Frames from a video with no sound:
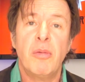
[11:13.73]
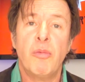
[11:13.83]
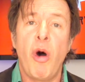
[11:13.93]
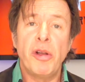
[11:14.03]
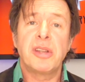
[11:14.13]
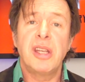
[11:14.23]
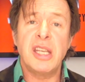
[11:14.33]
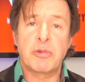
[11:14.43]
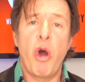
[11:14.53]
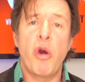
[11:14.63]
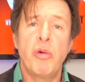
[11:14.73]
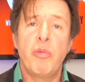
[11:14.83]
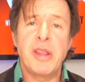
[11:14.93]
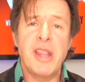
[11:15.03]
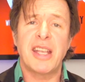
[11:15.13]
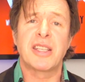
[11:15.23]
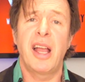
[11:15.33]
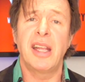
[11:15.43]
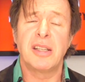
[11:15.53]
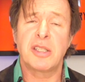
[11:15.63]
What is wrong with
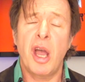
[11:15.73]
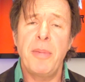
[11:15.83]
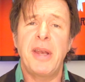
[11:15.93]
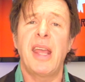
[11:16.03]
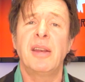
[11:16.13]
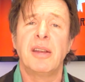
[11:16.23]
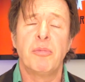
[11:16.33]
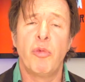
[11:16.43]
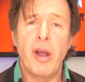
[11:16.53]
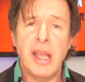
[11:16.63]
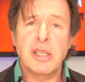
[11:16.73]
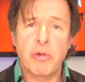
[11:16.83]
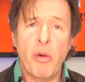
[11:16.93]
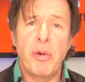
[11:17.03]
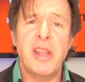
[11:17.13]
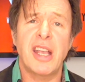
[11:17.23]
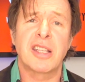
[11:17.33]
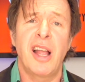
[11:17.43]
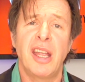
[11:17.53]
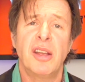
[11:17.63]
Nestlé? Type it in. What is wrong with
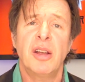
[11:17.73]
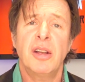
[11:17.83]
Nestlé?